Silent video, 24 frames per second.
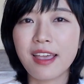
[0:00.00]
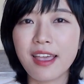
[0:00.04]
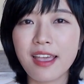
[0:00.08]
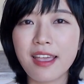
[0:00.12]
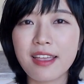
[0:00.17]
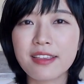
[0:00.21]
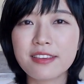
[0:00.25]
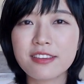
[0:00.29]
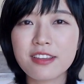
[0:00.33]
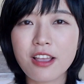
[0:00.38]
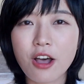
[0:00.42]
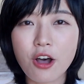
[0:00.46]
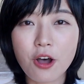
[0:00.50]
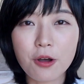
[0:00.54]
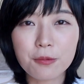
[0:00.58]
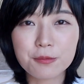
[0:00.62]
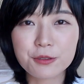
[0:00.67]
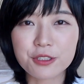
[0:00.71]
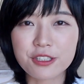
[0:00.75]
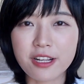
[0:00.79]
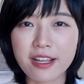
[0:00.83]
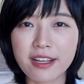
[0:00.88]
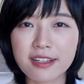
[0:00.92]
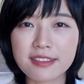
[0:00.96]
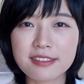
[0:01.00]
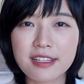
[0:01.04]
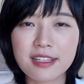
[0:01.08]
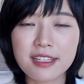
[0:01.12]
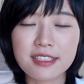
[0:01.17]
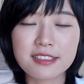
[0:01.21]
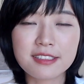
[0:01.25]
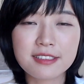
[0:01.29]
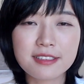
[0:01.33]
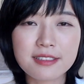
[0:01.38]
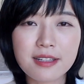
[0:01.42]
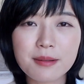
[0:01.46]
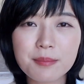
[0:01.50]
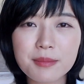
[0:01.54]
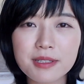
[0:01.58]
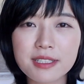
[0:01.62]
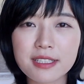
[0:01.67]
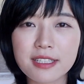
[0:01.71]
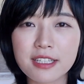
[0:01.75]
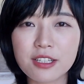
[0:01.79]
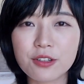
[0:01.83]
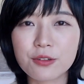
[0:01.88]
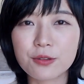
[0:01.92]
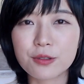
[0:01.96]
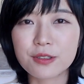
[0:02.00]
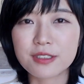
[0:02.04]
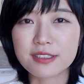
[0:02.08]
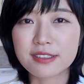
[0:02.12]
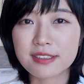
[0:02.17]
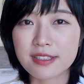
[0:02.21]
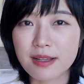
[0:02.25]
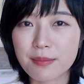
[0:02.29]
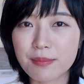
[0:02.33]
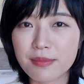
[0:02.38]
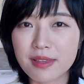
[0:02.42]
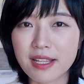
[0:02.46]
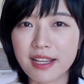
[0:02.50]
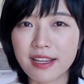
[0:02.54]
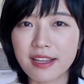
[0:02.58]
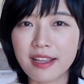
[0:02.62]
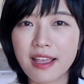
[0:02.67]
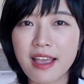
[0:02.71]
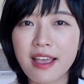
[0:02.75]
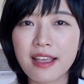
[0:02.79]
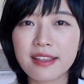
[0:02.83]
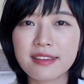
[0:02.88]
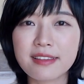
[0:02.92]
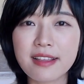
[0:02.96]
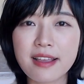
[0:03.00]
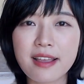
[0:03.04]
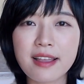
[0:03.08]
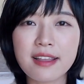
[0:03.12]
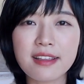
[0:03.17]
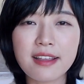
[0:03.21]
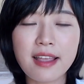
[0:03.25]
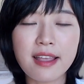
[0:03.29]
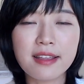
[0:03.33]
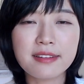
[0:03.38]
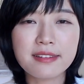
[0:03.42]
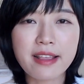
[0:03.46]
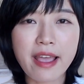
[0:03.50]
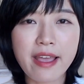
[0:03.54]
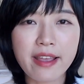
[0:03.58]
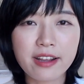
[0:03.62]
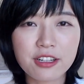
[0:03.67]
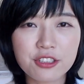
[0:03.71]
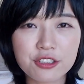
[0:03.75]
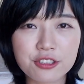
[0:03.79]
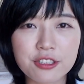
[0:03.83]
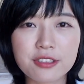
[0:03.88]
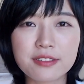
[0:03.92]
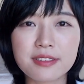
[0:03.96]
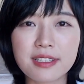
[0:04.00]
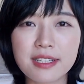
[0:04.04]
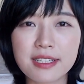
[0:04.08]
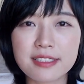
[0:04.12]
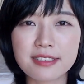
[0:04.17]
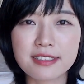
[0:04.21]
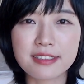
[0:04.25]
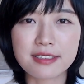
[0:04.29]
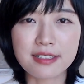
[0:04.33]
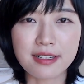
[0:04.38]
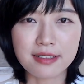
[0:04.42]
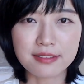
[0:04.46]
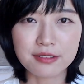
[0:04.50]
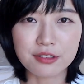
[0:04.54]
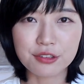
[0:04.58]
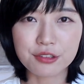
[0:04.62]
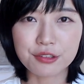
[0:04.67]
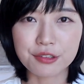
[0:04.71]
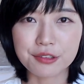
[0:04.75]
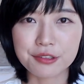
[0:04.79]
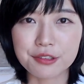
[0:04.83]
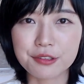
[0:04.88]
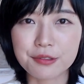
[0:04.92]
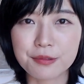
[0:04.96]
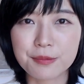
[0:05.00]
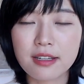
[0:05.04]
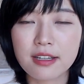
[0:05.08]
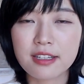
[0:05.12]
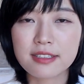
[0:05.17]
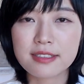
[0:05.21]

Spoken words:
And object is somebody or something that an action is done to,